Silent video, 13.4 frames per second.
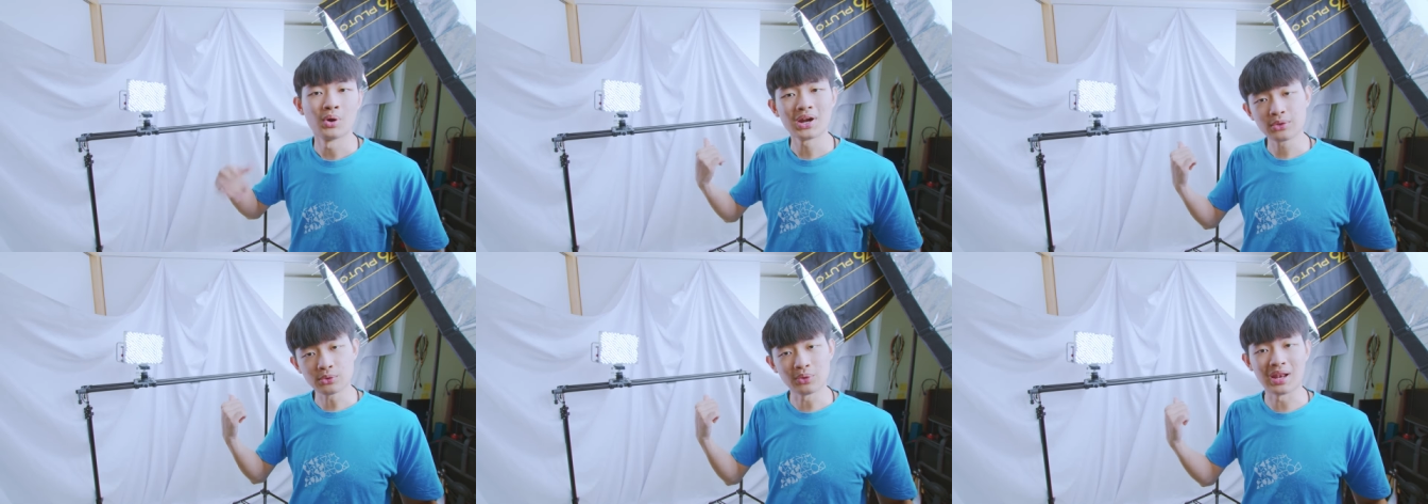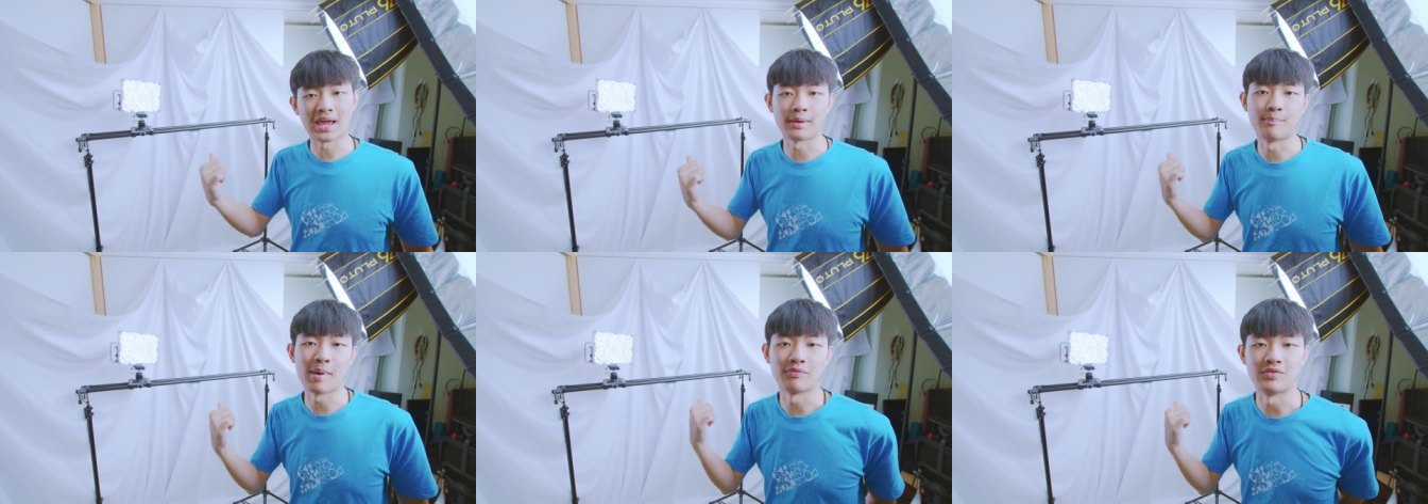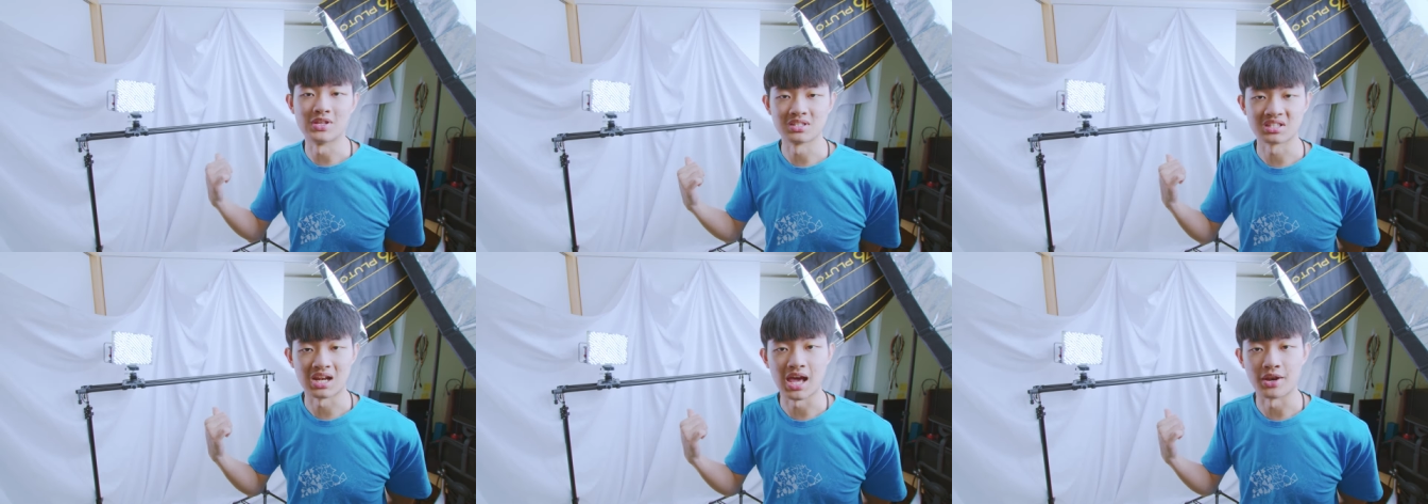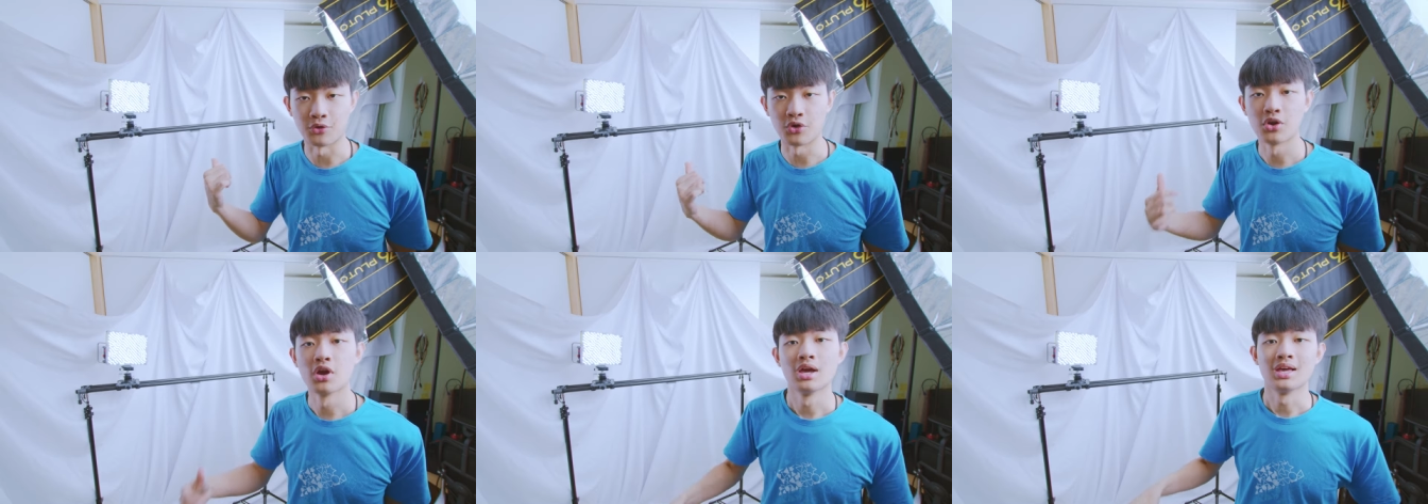what I don't like about this
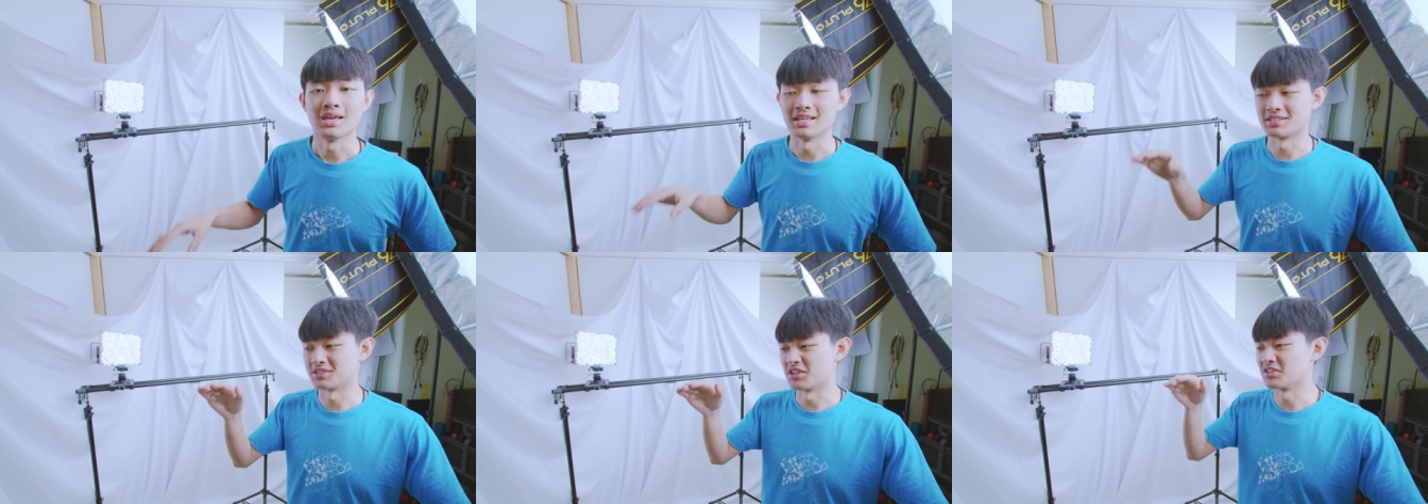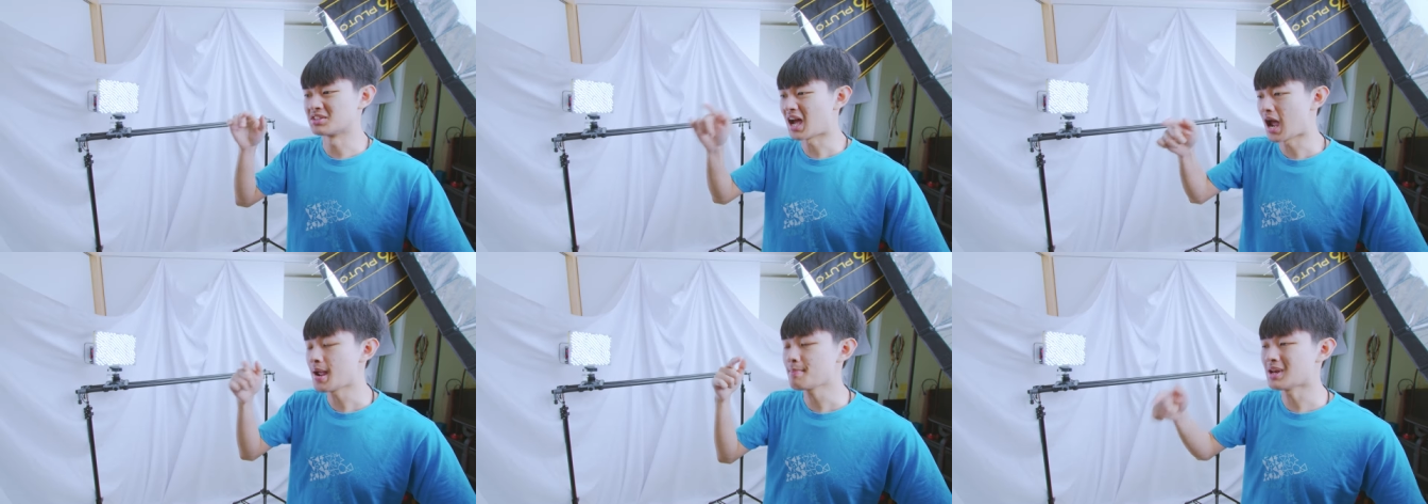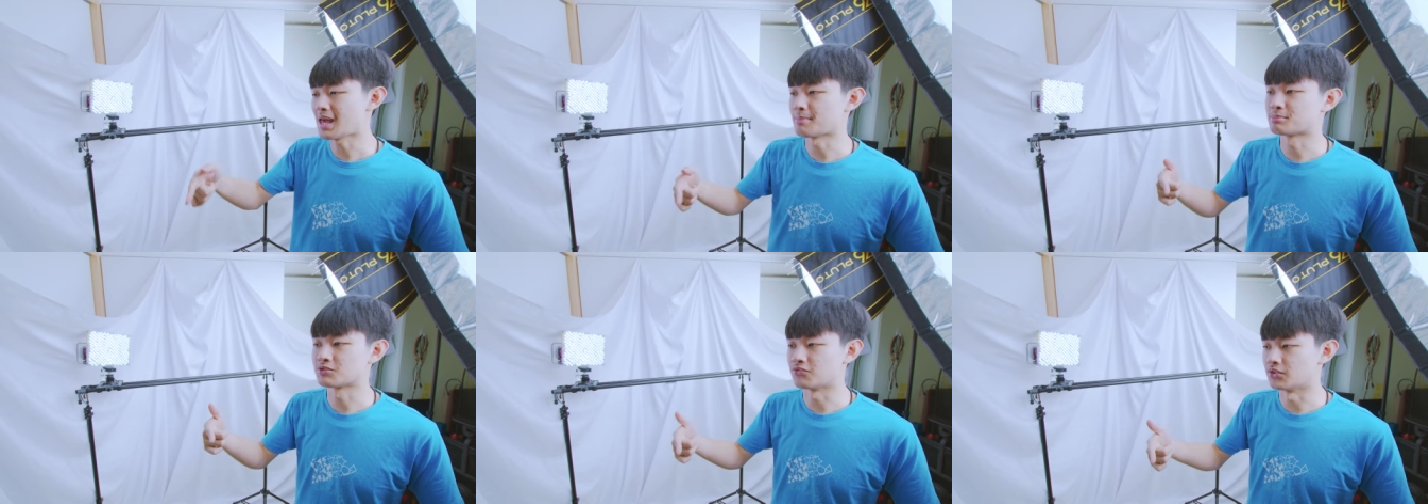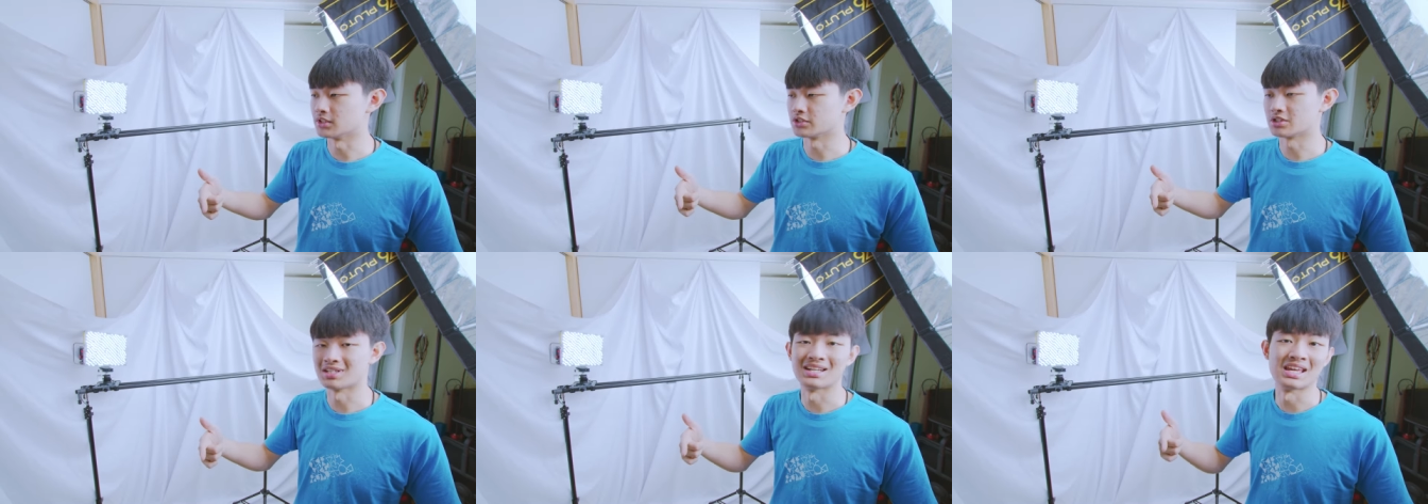slider It's the time-lapse
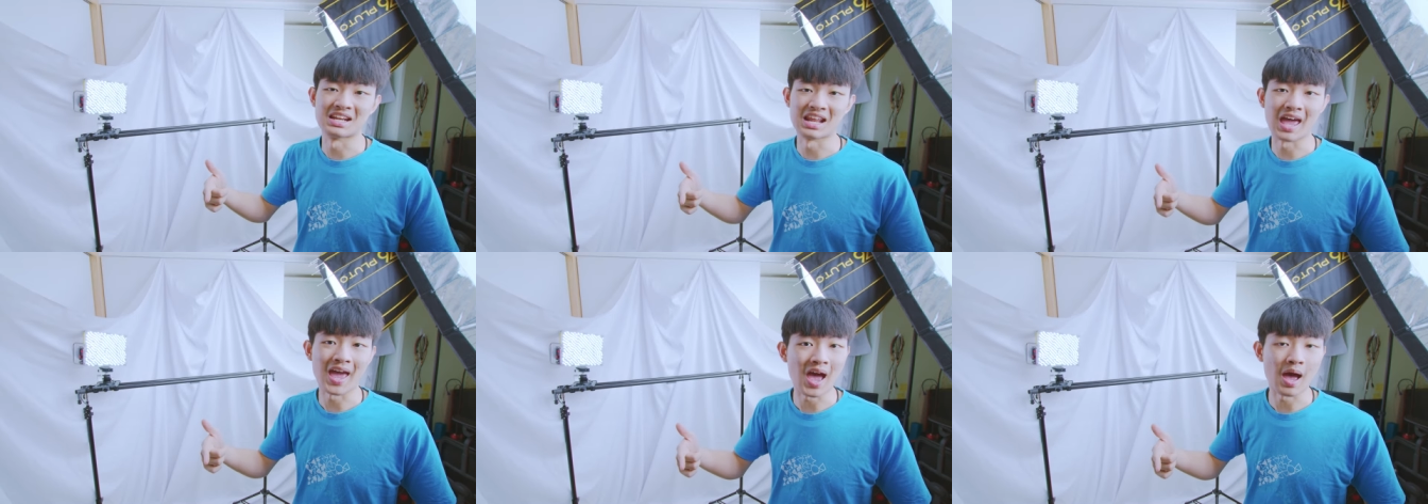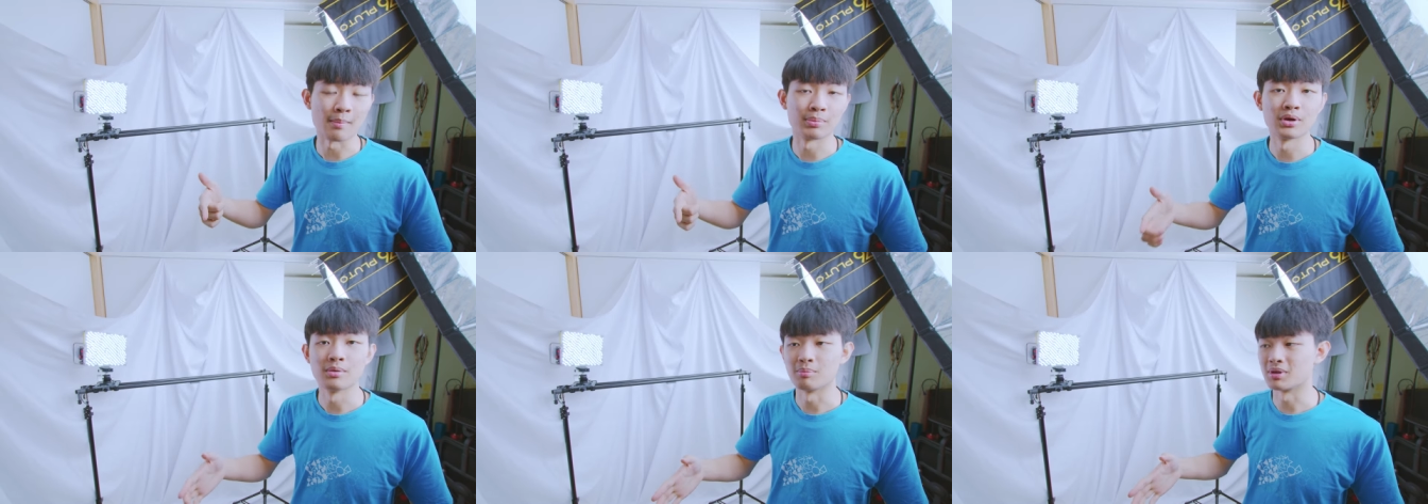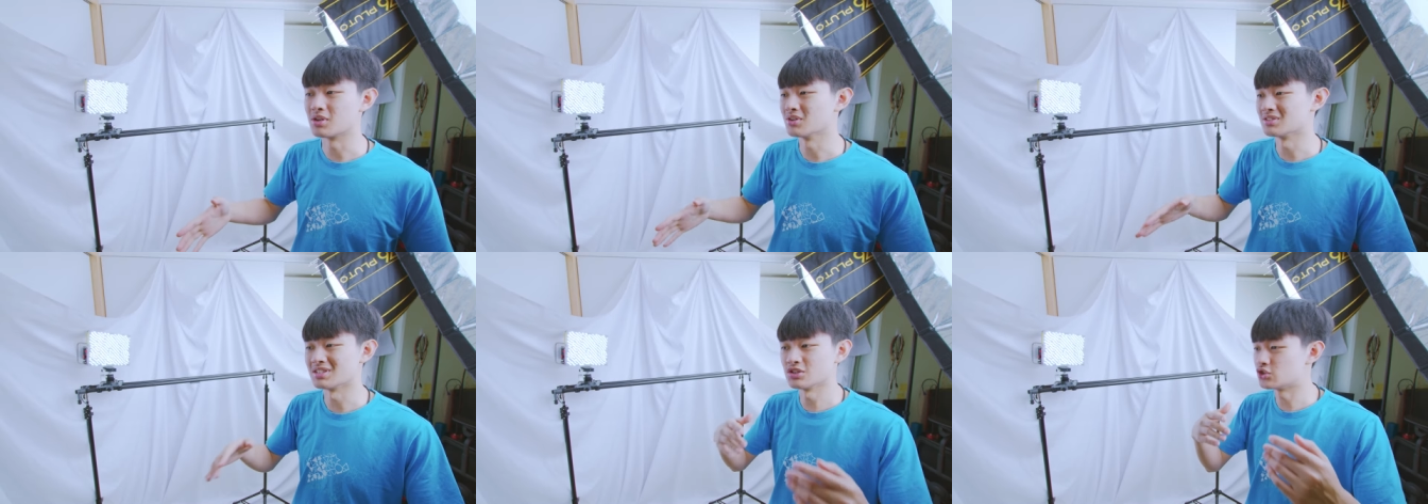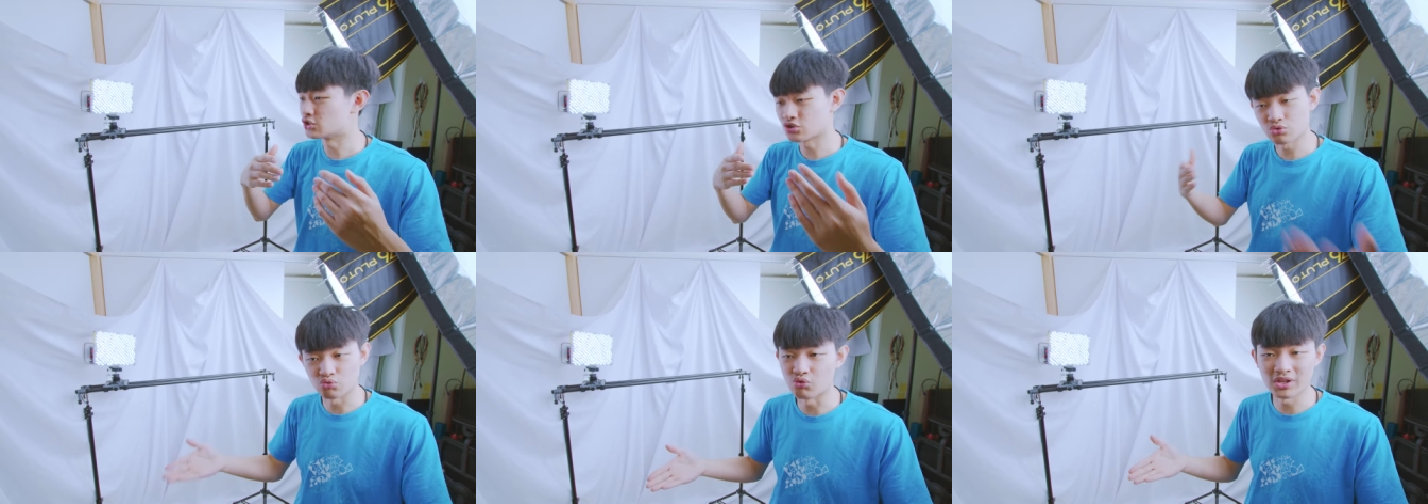function in the app, because it's
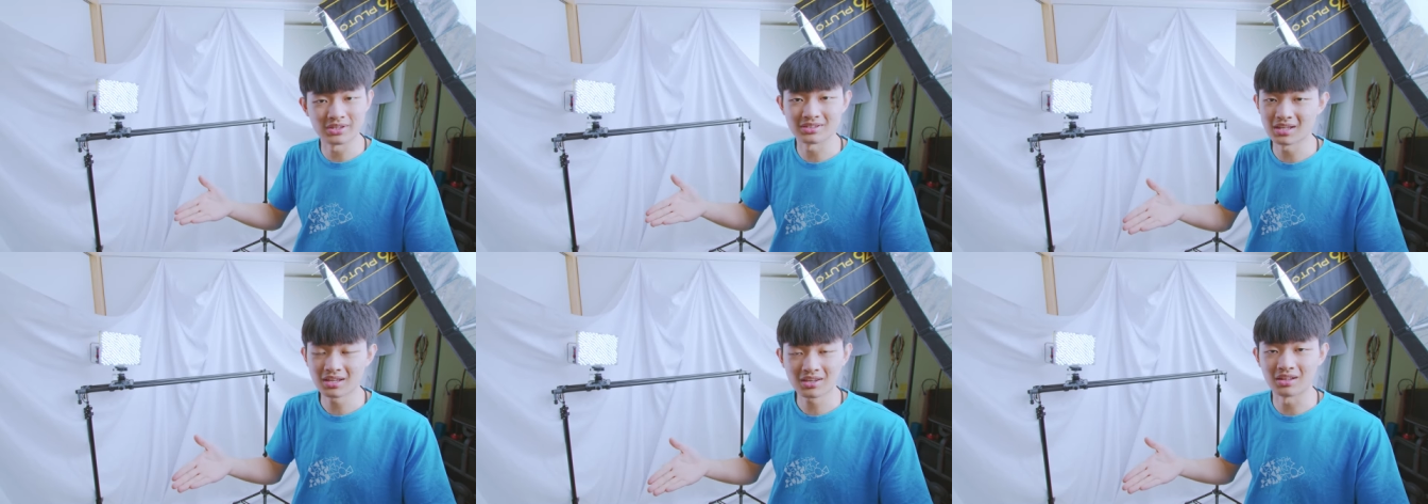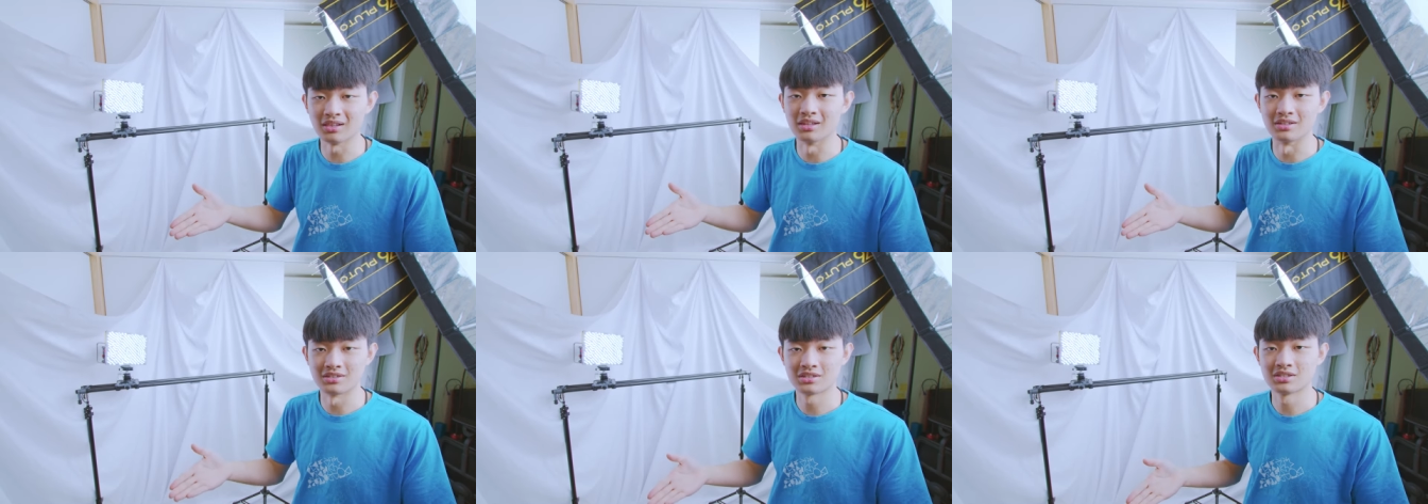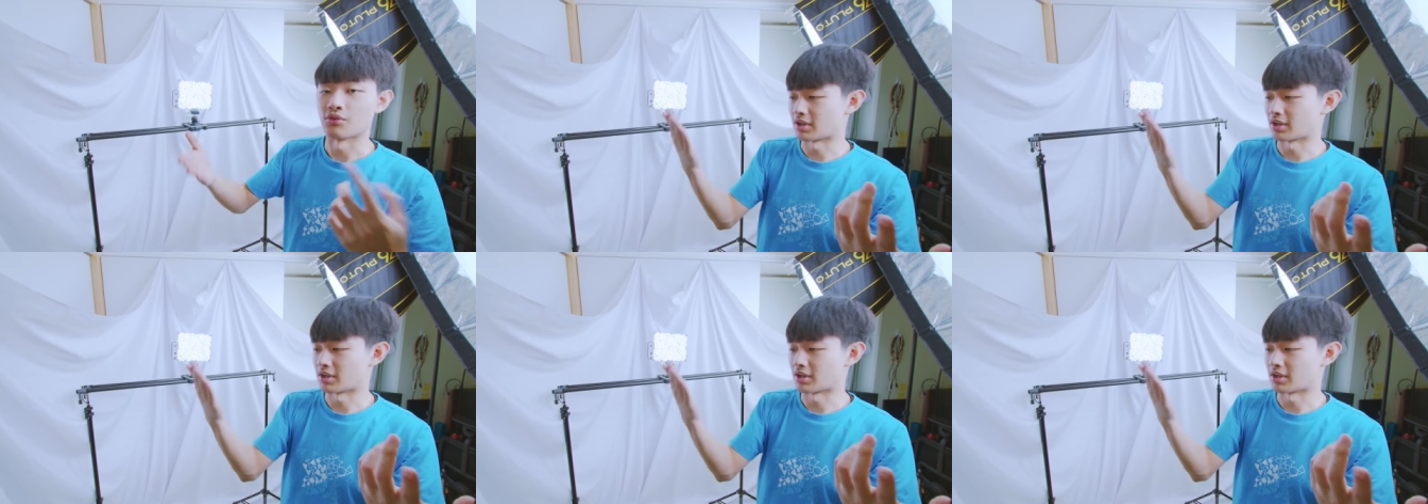just ridiculous. For